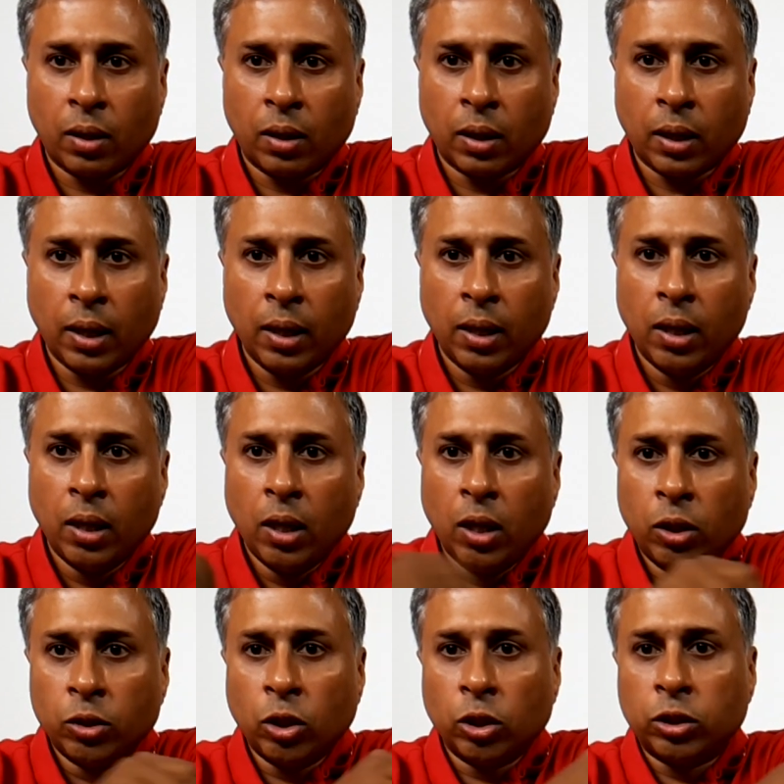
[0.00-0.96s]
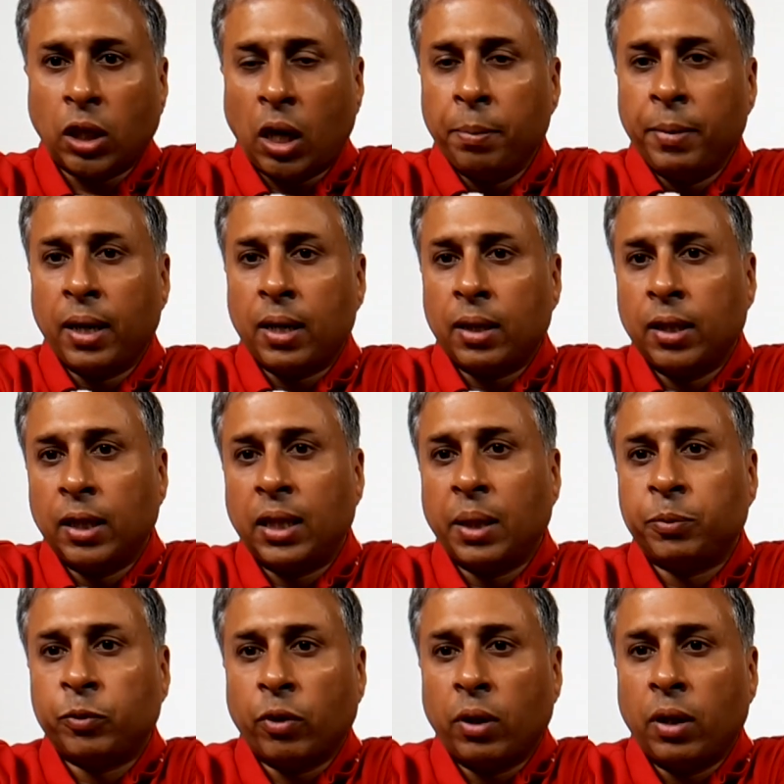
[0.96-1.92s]
Okay. So, Shamik, the
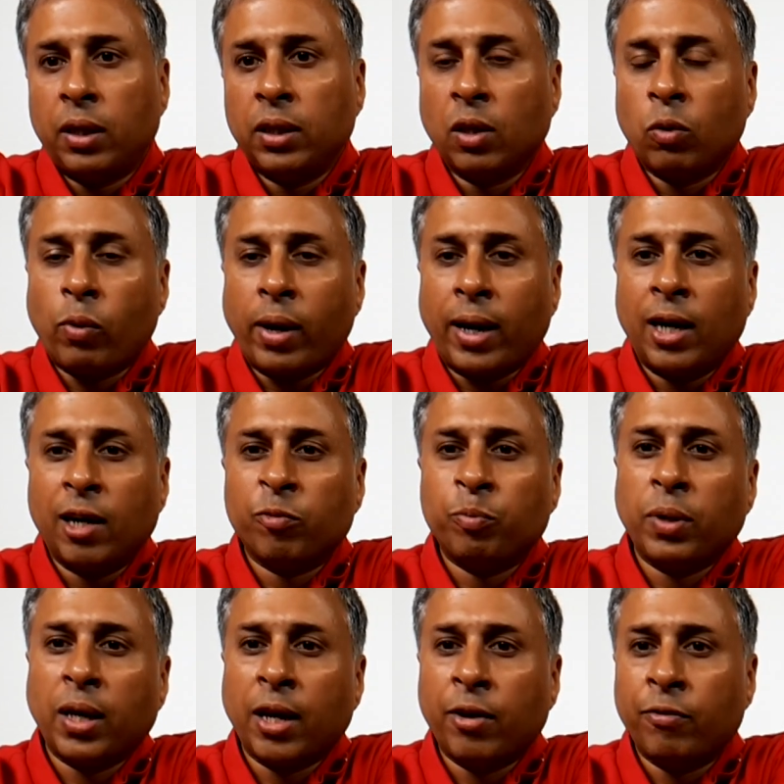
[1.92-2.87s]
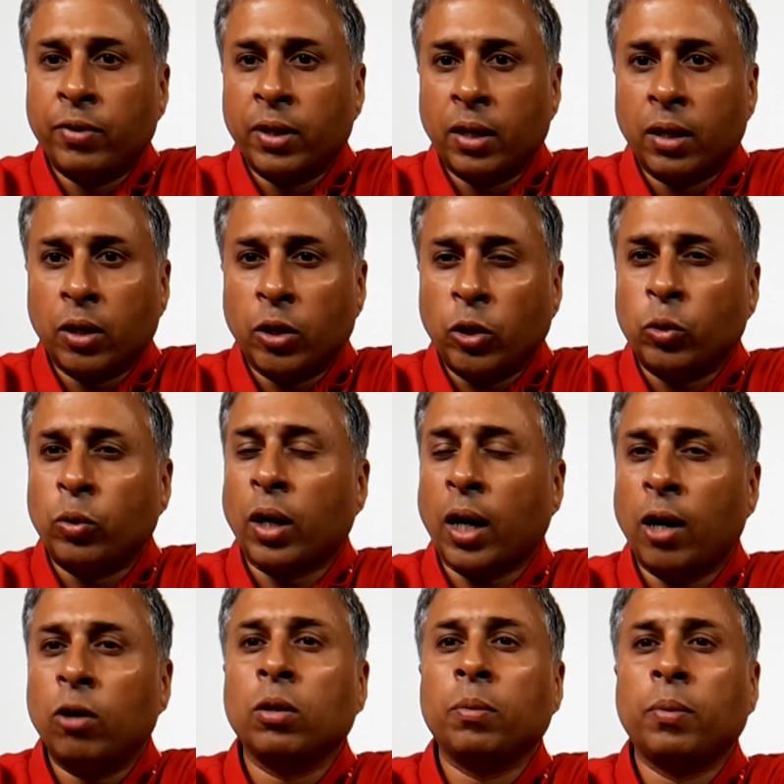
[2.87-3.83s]
tips for learning wildlife behavior, you
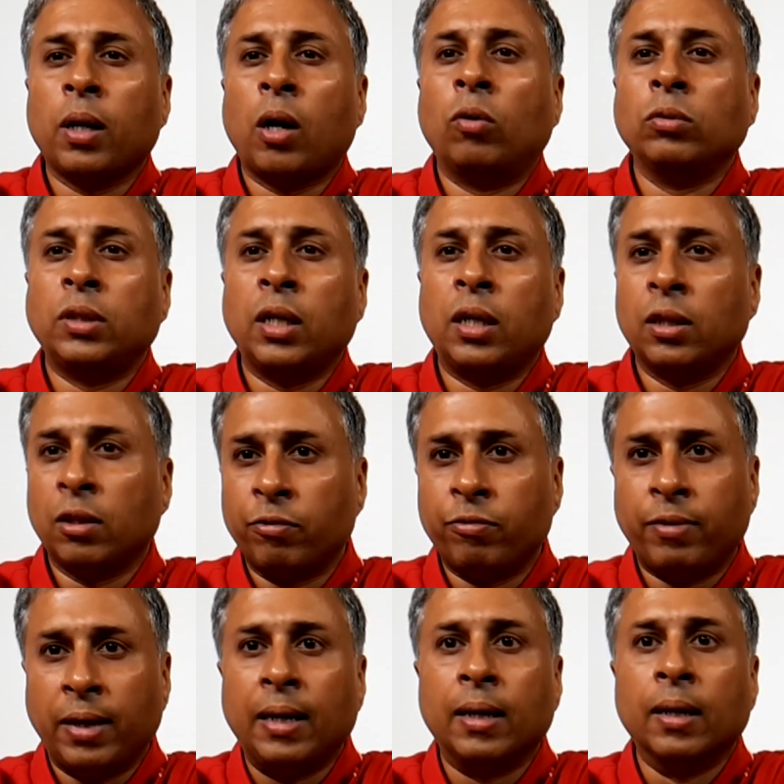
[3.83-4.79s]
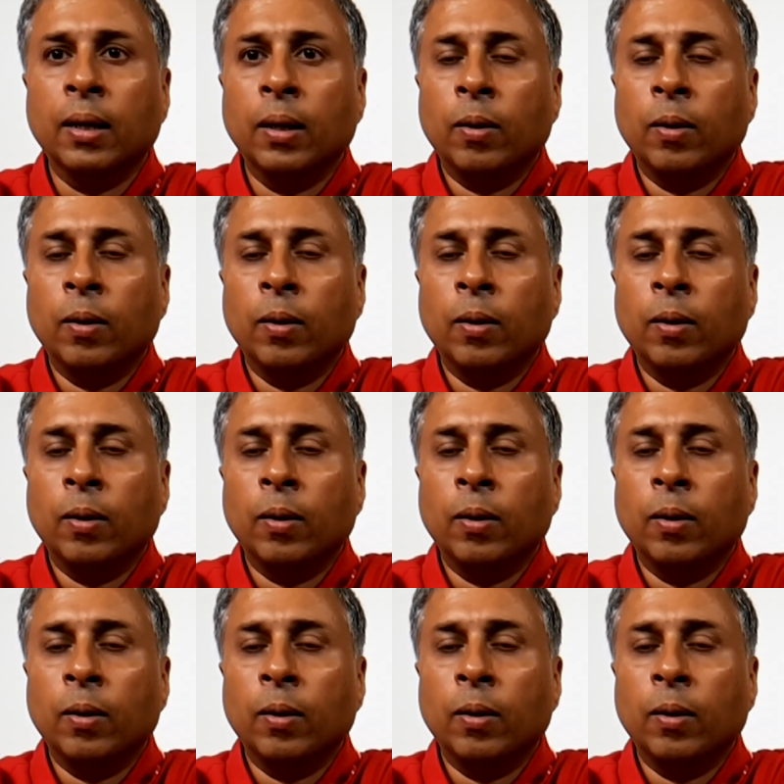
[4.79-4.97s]
have to be out there in the field.